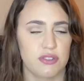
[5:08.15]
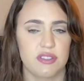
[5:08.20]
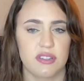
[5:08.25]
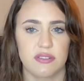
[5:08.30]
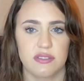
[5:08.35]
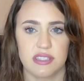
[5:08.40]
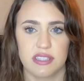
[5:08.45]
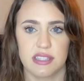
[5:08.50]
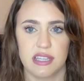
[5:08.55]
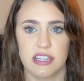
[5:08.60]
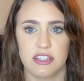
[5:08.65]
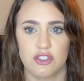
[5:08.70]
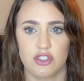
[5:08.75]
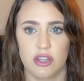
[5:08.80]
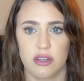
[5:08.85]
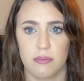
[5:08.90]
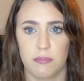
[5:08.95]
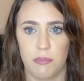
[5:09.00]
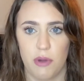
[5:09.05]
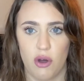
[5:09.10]

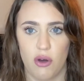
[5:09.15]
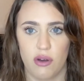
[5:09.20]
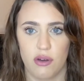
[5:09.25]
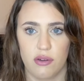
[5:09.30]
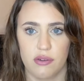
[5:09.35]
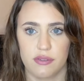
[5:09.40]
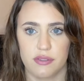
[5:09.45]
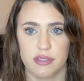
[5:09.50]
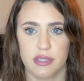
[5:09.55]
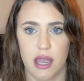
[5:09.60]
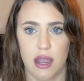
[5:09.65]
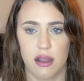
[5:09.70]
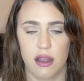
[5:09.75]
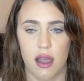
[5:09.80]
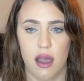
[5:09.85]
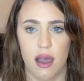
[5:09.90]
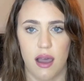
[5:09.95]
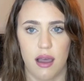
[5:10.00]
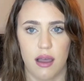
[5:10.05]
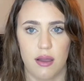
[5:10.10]

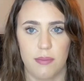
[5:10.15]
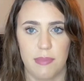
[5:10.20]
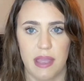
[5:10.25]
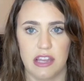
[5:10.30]
personalizationmall.com,